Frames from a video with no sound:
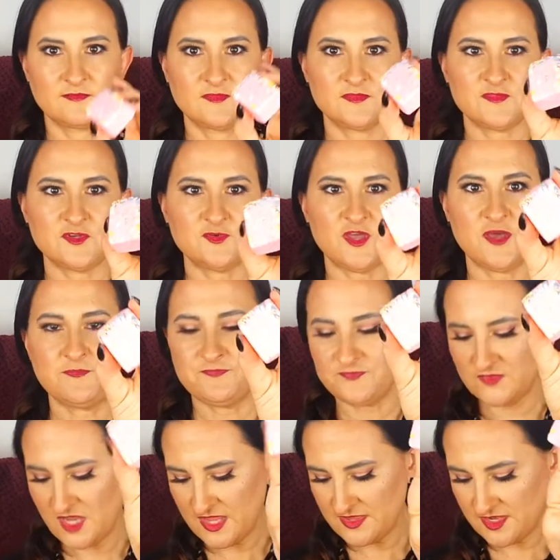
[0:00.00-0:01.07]
So yeah,
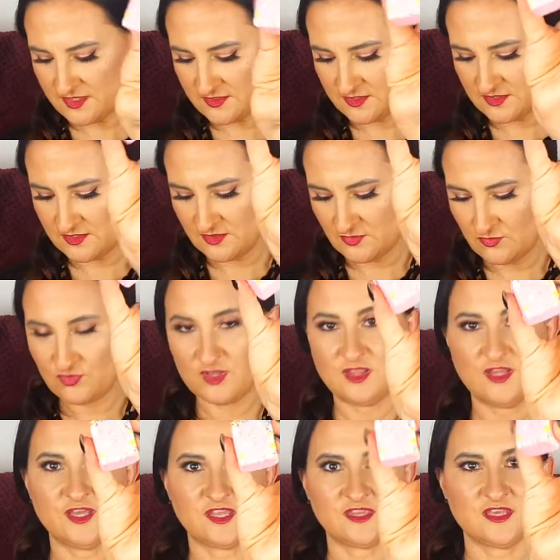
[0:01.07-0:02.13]
another one
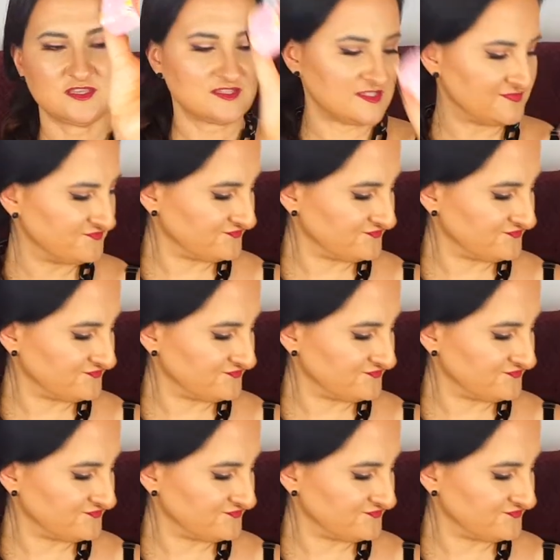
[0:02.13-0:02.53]
like this.